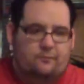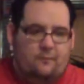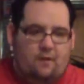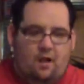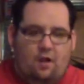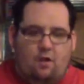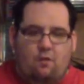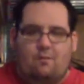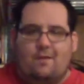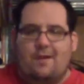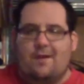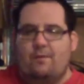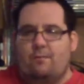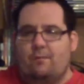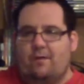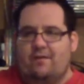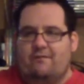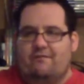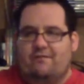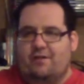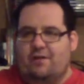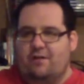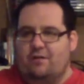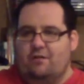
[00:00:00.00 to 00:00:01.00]
A great
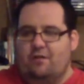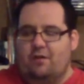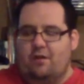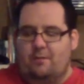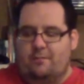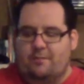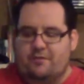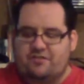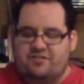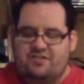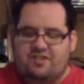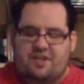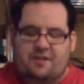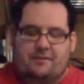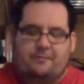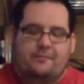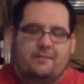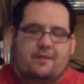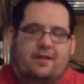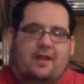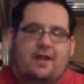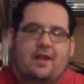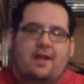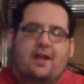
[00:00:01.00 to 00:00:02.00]
win for Kota
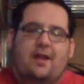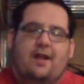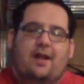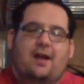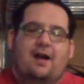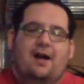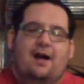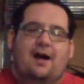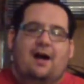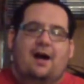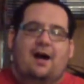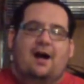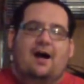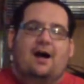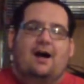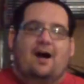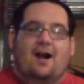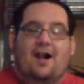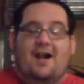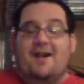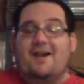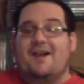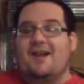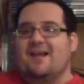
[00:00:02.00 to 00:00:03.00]
Ibushi.
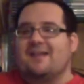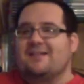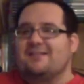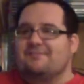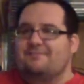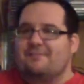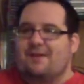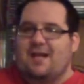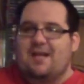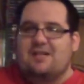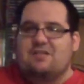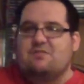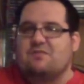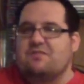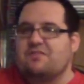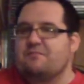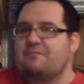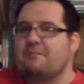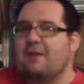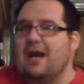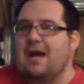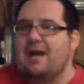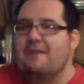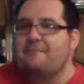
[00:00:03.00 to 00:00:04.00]
Our next match was
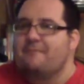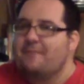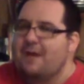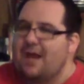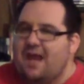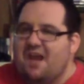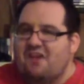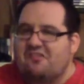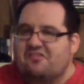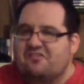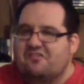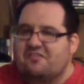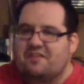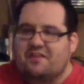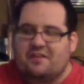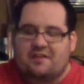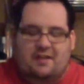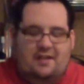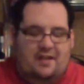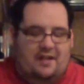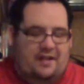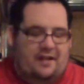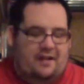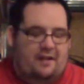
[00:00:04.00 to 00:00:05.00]
my match of the
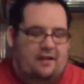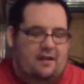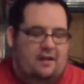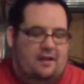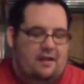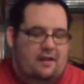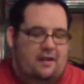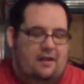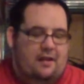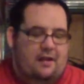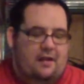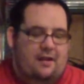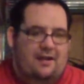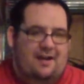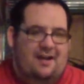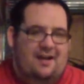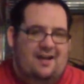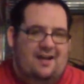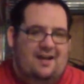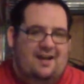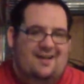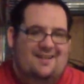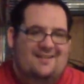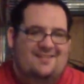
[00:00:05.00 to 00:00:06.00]
night.
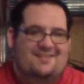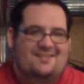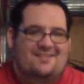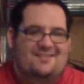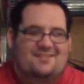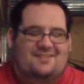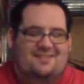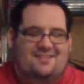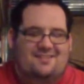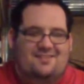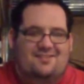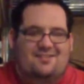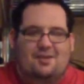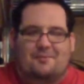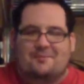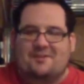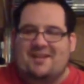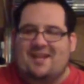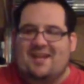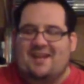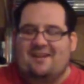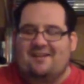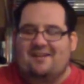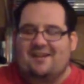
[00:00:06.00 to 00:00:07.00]

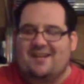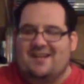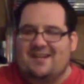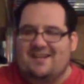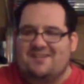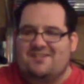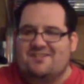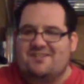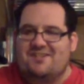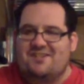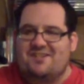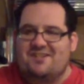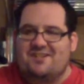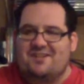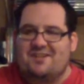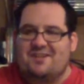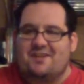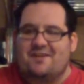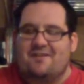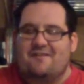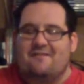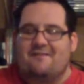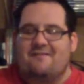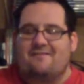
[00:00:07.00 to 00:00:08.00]
Tomohiro Ishii
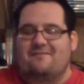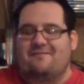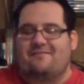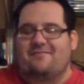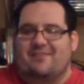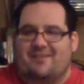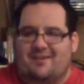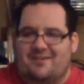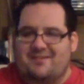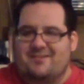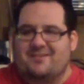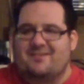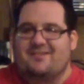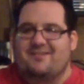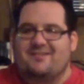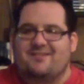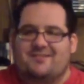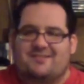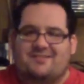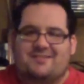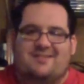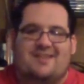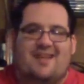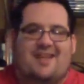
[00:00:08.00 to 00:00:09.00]

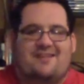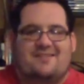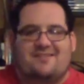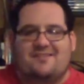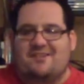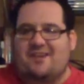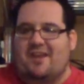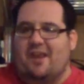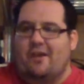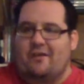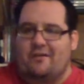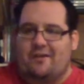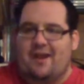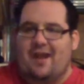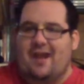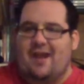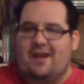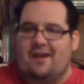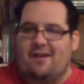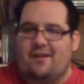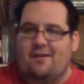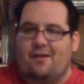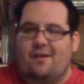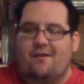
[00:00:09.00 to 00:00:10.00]
versus Tetsuya
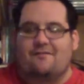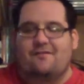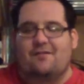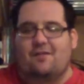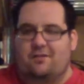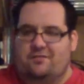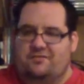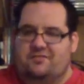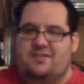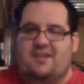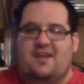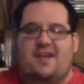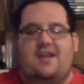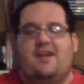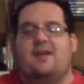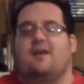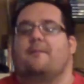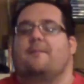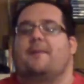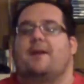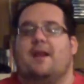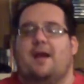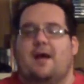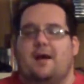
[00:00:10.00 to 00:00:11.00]
Naito of Los
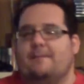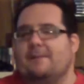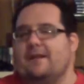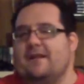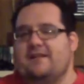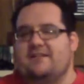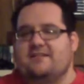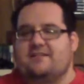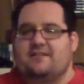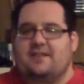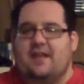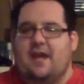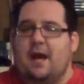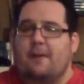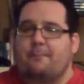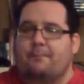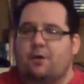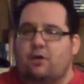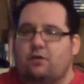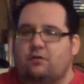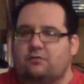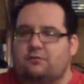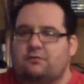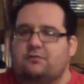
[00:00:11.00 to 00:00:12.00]
Ingobernables de
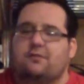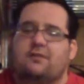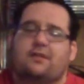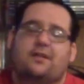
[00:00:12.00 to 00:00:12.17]
Japón.